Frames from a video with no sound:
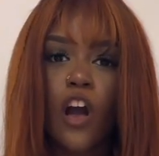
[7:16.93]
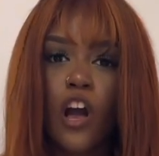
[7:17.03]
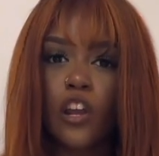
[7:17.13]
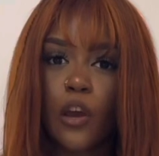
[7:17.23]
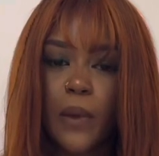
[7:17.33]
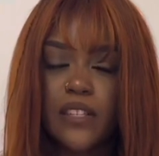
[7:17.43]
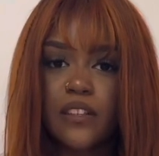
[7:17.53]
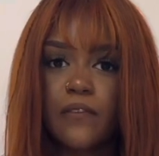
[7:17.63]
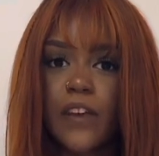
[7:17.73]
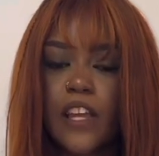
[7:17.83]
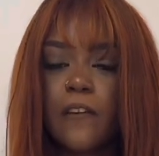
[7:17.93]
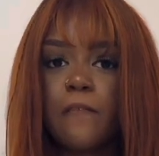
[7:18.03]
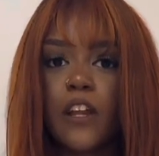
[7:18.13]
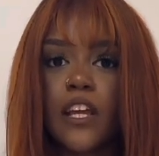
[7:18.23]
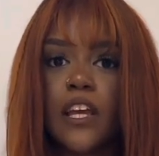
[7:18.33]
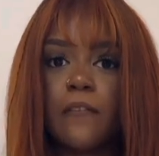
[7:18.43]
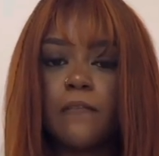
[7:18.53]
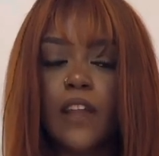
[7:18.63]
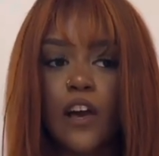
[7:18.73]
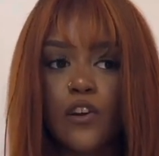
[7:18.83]
a low-waisted fit, and I feel like it
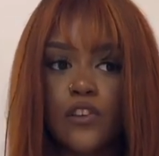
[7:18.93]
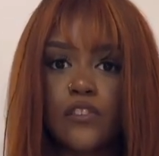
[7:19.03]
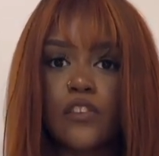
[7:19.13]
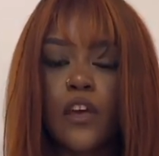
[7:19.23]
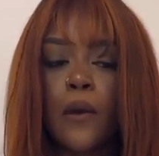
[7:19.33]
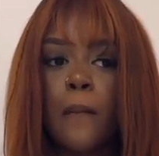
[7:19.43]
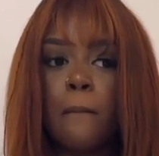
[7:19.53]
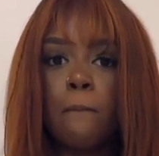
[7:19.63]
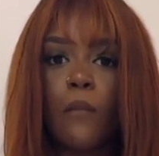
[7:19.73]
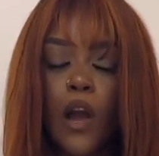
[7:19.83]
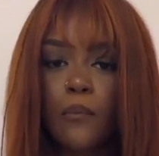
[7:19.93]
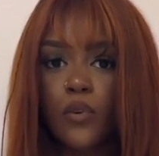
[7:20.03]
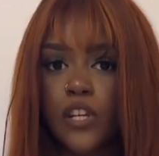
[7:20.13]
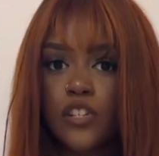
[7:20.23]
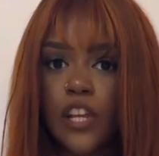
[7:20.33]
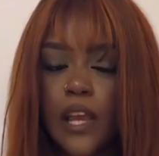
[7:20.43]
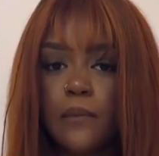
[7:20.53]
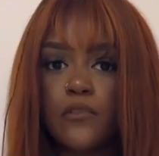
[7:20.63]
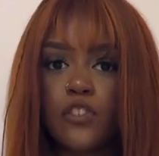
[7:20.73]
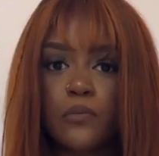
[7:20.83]
flatters my body
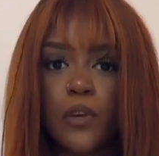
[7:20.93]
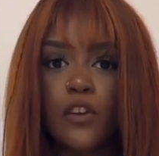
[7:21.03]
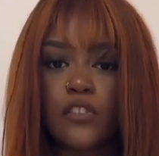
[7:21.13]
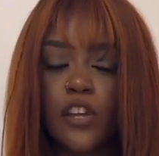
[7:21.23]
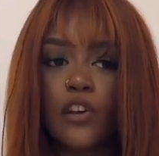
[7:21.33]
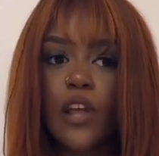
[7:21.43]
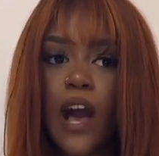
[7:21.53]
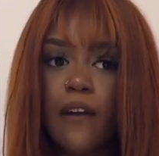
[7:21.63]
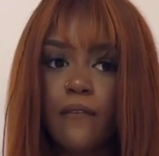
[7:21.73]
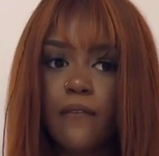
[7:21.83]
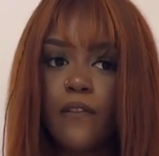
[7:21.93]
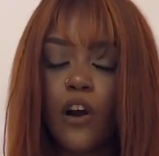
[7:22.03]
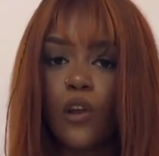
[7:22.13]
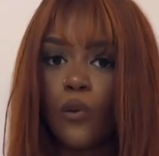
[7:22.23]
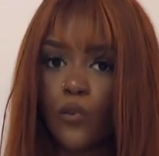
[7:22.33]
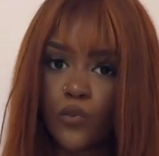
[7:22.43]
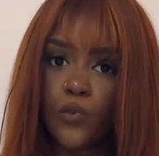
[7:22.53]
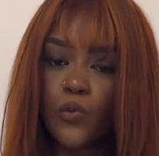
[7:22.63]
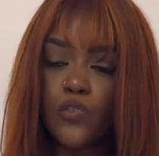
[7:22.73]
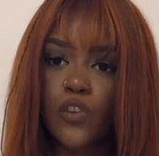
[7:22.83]
shape just because I don't have a long
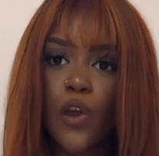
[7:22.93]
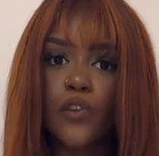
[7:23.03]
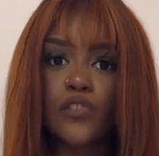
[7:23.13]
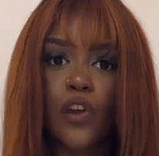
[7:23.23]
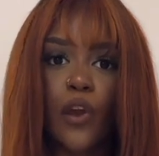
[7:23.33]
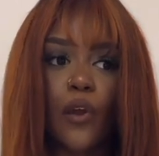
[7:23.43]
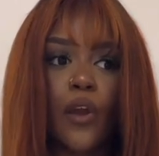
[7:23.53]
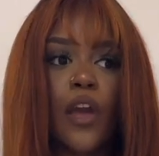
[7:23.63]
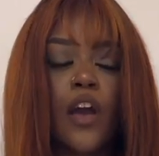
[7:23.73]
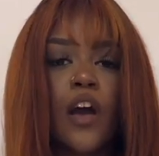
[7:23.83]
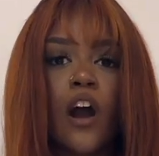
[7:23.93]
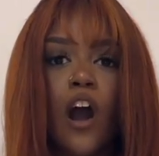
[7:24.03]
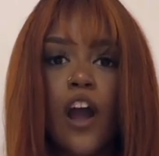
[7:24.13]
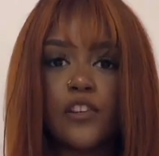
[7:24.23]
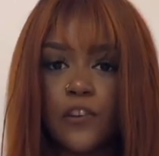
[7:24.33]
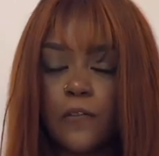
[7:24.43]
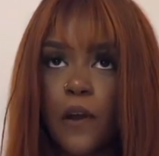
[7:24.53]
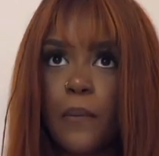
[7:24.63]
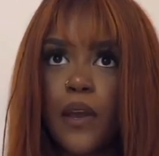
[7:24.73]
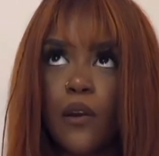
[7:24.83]
torso. So I do
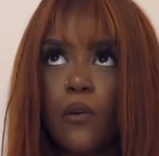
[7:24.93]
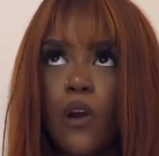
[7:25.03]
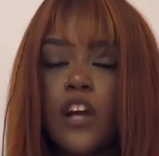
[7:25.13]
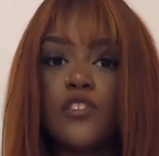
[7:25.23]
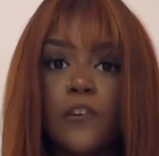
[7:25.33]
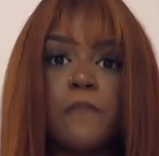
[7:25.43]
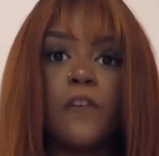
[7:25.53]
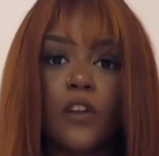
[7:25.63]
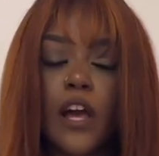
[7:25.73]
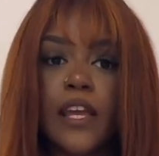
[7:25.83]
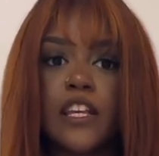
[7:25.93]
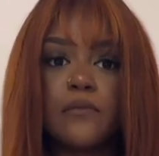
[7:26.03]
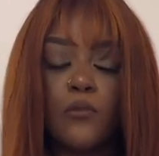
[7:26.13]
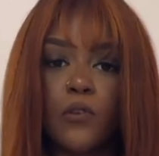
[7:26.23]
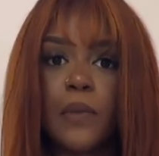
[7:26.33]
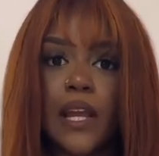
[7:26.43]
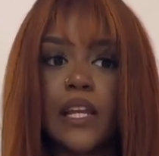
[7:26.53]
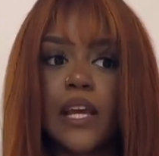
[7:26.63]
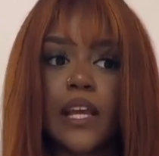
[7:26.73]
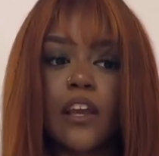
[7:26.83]
feel like it's more
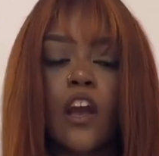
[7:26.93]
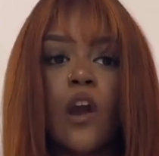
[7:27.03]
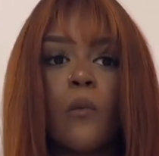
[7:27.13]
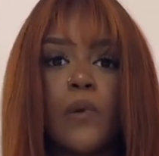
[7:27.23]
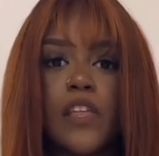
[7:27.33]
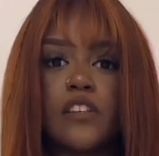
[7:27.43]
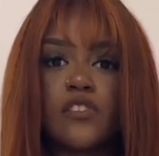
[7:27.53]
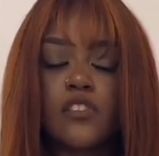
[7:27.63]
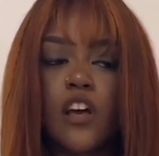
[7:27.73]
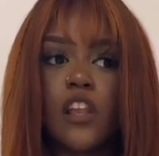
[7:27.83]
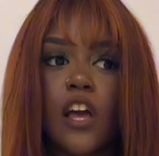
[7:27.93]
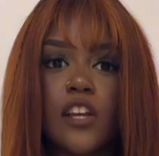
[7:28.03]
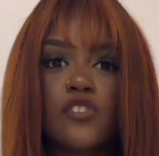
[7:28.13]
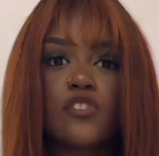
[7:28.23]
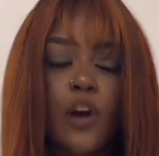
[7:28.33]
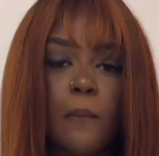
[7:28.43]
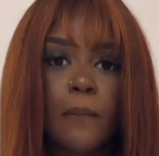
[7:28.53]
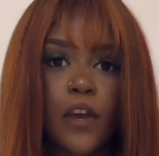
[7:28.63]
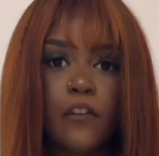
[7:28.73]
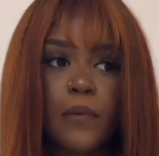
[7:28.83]
appealing when there's like some
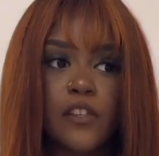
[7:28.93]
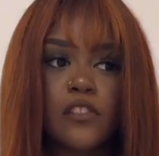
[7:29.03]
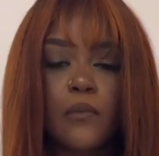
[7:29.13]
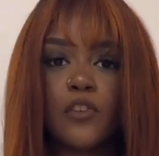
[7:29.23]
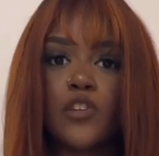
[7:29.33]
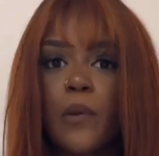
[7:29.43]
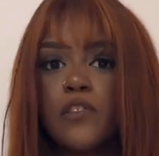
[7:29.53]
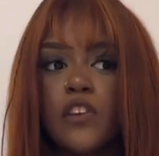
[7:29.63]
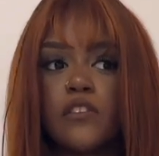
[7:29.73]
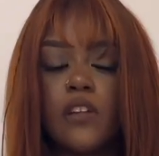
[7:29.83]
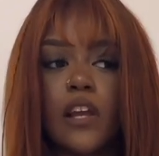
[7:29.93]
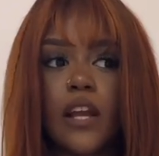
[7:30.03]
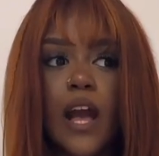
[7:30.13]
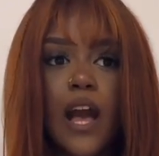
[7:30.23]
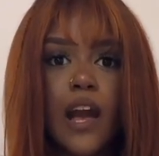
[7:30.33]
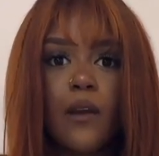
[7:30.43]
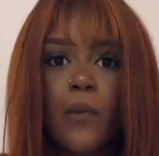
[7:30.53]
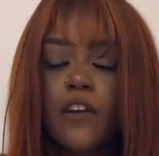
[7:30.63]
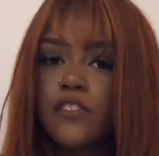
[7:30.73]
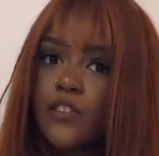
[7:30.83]
bit of my stomach showing, so it's like, ah,
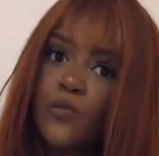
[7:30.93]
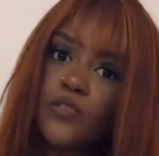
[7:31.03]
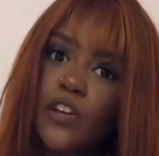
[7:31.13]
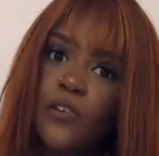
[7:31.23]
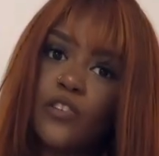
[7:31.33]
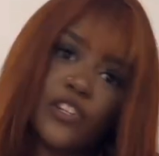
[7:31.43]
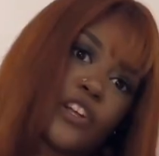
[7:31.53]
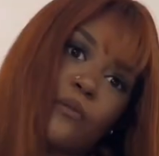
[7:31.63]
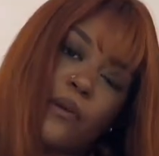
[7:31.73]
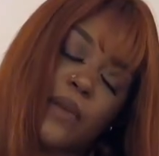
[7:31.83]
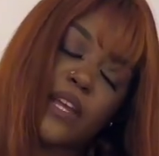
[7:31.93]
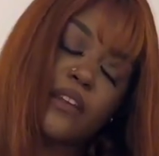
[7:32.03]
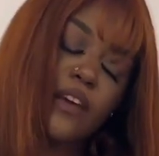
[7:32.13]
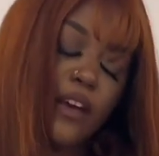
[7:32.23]
where is her torso gone, you know what I mean?